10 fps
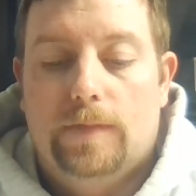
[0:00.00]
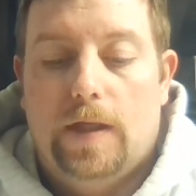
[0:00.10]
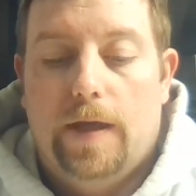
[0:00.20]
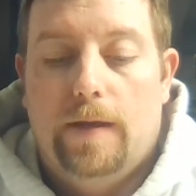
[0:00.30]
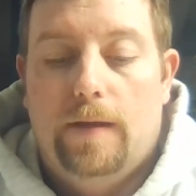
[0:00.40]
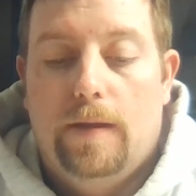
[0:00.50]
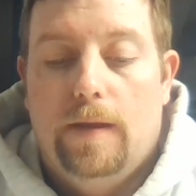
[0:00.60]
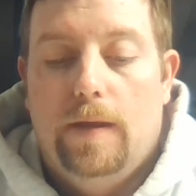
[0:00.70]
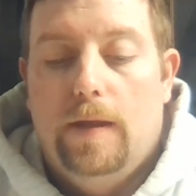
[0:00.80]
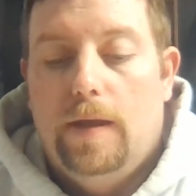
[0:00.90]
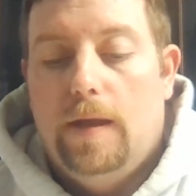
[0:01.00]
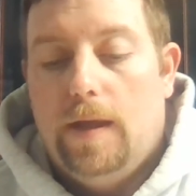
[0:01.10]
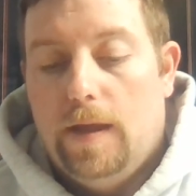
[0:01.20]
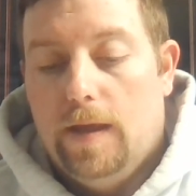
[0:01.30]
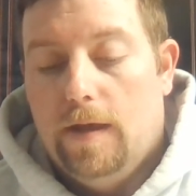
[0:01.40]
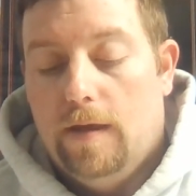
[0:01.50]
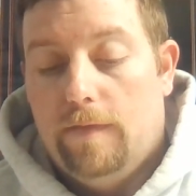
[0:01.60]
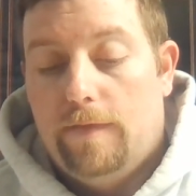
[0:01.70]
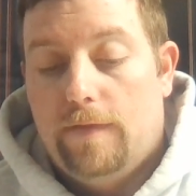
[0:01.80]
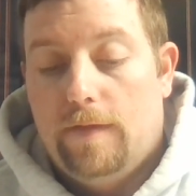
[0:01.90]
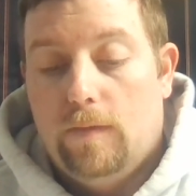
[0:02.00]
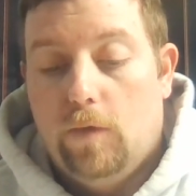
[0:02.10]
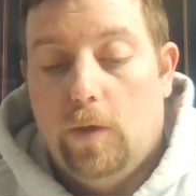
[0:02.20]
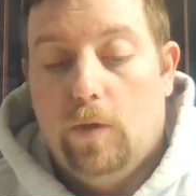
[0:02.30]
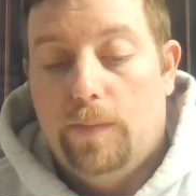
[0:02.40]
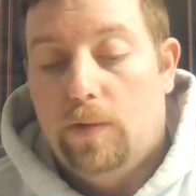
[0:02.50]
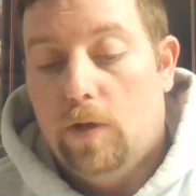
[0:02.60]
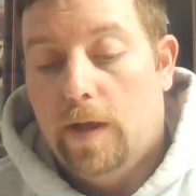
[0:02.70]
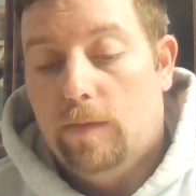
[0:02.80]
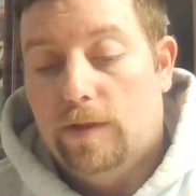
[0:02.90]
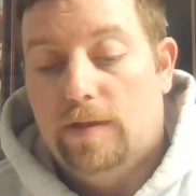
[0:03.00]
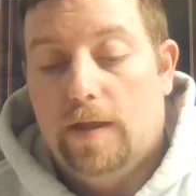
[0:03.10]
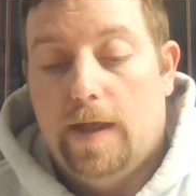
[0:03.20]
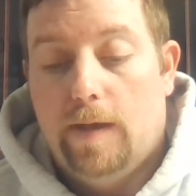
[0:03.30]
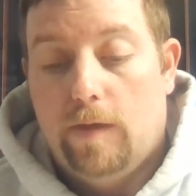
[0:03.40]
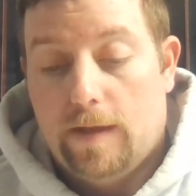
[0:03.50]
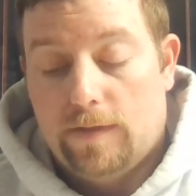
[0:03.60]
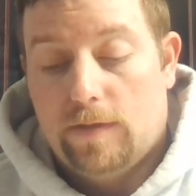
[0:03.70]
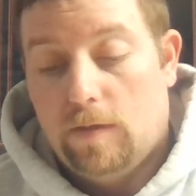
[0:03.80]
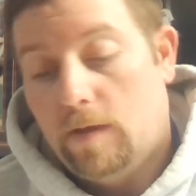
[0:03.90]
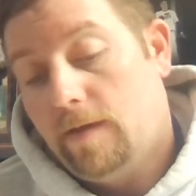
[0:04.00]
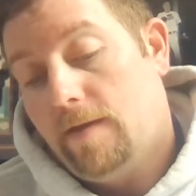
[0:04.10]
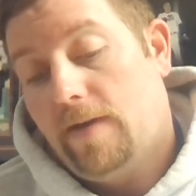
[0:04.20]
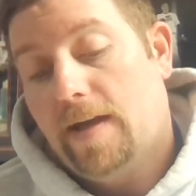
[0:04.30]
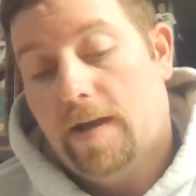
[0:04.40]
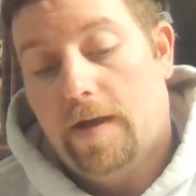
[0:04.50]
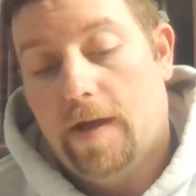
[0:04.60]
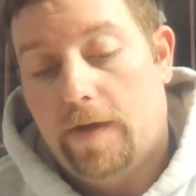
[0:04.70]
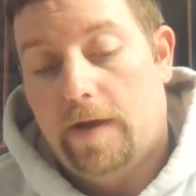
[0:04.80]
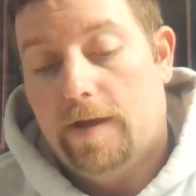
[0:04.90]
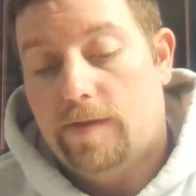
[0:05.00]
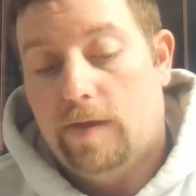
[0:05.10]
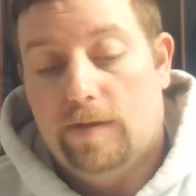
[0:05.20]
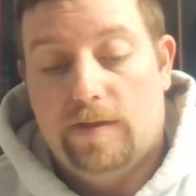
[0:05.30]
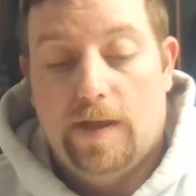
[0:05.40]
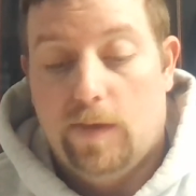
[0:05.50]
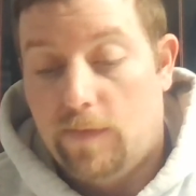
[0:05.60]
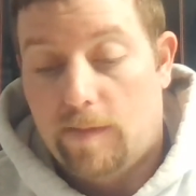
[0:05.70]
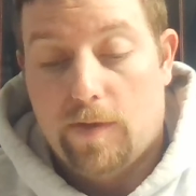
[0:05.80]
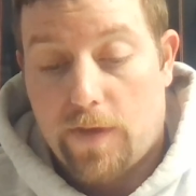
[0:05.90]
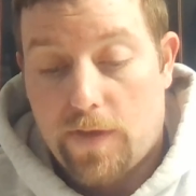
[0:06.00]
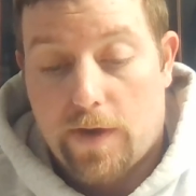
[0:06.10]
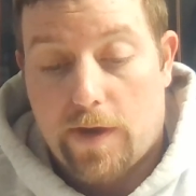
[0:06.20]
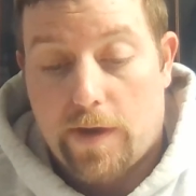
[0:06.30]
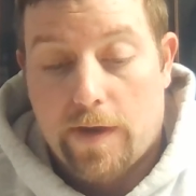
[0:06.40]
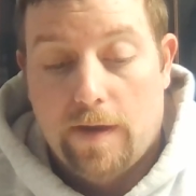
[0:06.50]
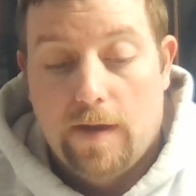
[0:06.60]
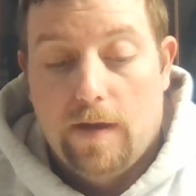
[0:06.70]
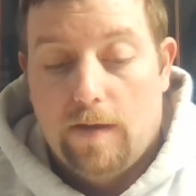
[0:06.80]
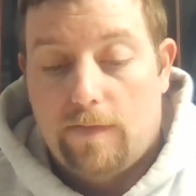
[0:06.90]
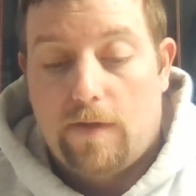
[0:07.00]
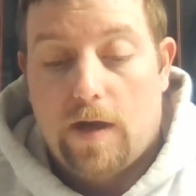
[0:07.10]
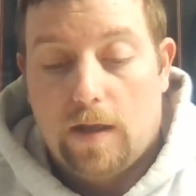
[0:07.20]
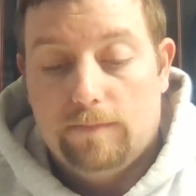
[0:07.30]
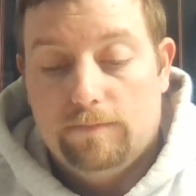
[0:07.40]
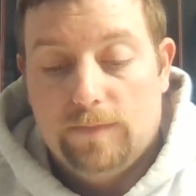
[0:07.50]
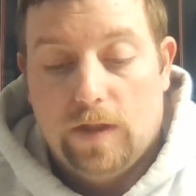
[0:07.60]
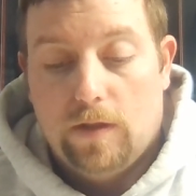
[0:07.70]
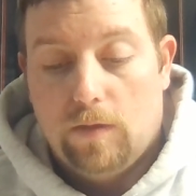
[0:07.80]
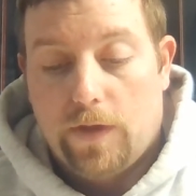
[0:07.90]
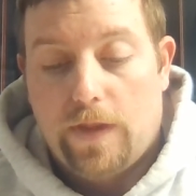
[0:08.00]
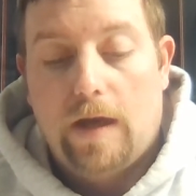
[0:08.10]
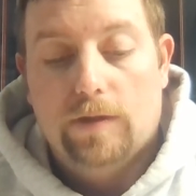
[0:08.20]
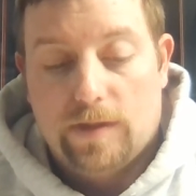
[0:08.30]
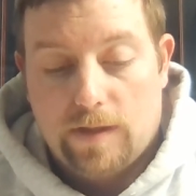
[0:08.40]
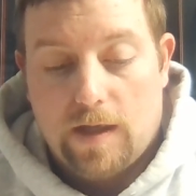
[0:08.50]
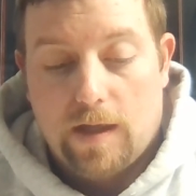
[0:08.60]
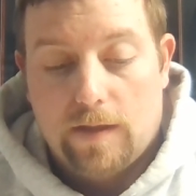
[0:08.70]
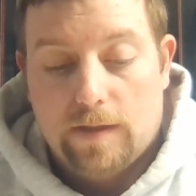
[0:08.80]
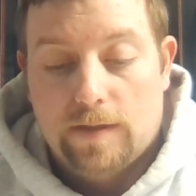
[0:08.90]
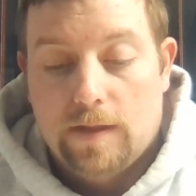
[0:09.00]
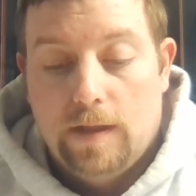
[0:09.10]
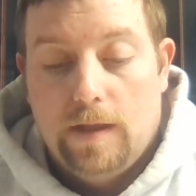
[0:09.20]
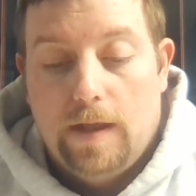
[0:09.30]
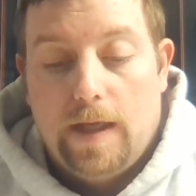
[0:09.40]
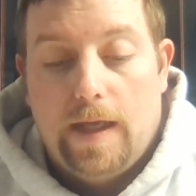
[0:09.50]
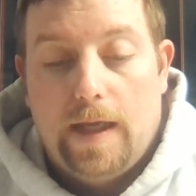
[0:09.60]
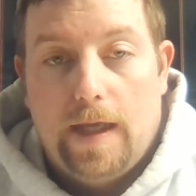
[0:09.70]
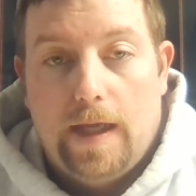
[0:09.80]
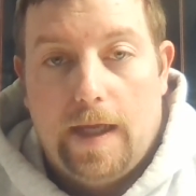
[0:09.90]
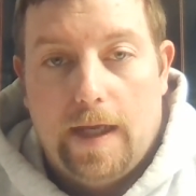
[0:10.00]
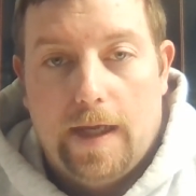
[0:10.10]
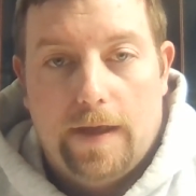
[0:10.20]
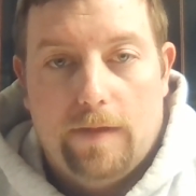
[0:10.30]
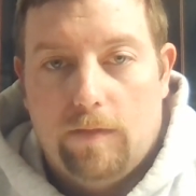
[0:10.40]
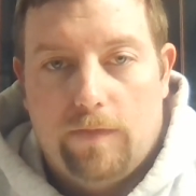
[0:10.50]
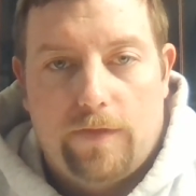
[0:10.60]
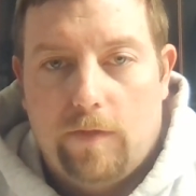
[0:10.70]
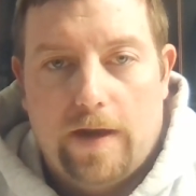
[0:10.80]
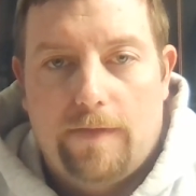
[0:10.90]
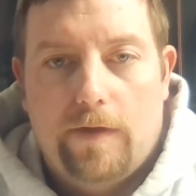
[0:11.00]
Okay, if we would put, let's say we have, so if I did another entry, let's say November 3rd for $1,000, and it for whatever